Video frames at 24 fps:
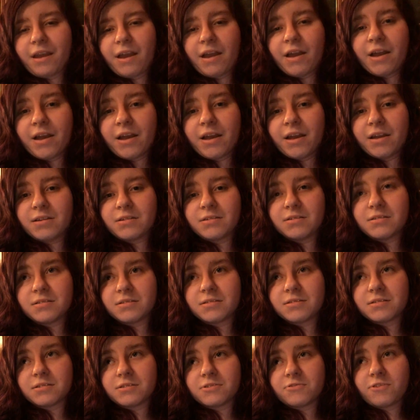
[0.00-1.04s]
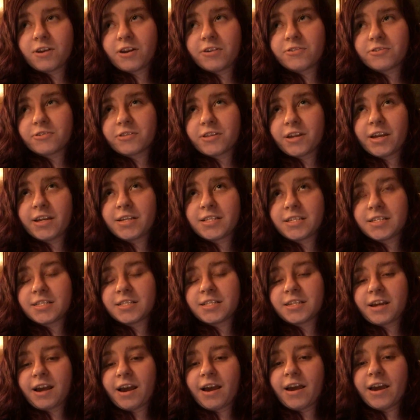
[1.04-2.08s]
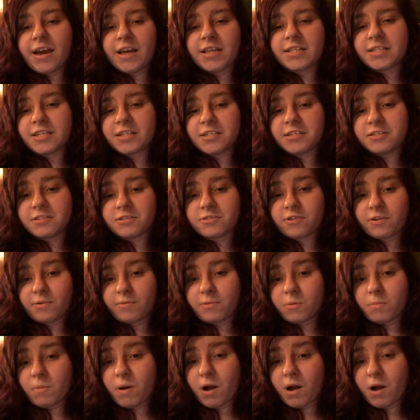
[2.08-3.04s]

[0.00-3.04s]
And Stranger Things, NCIS, and Criminal